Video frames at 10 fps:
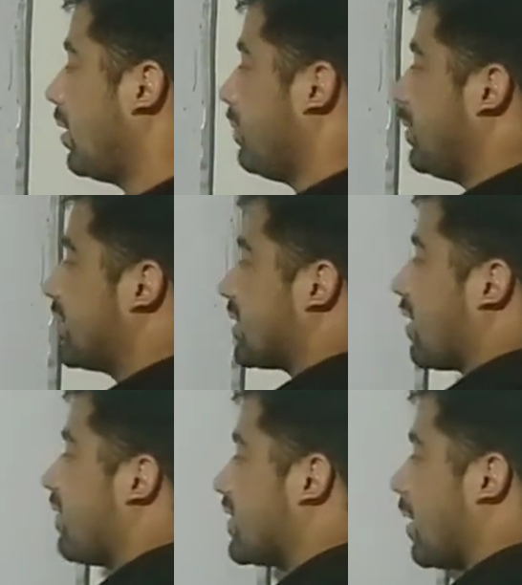If this is a
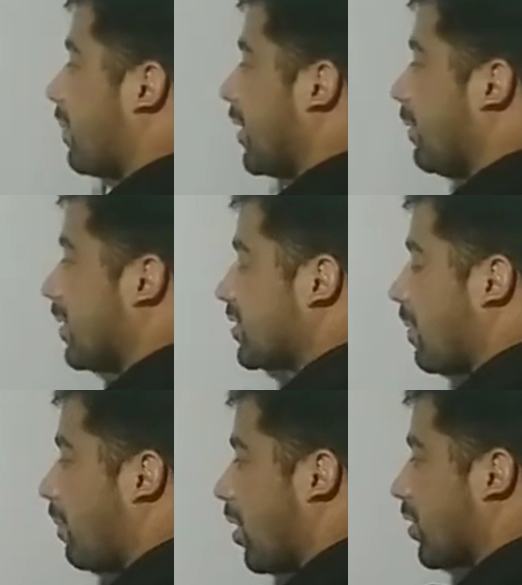surface of table,
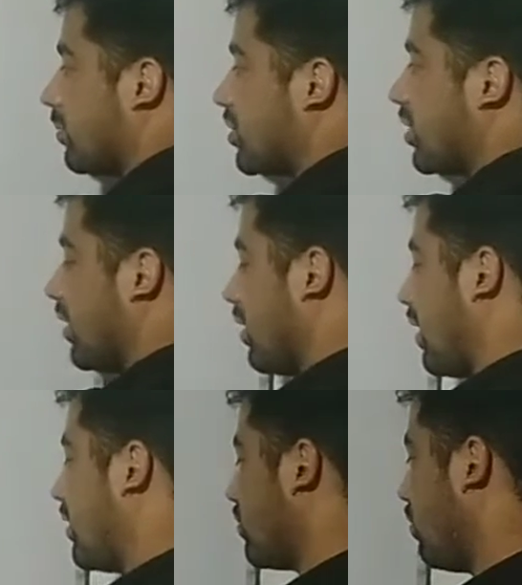some part of the chain
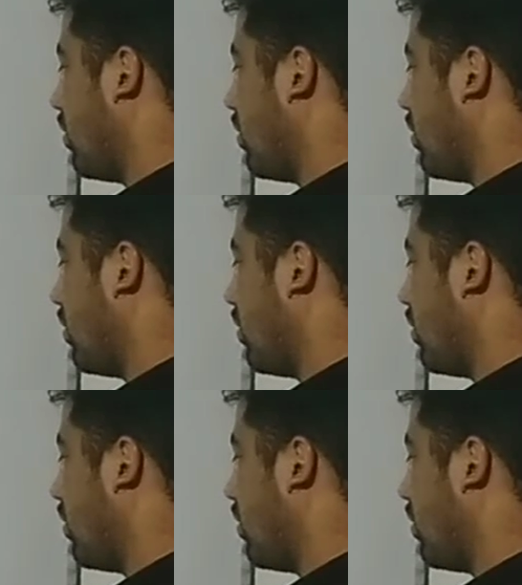lies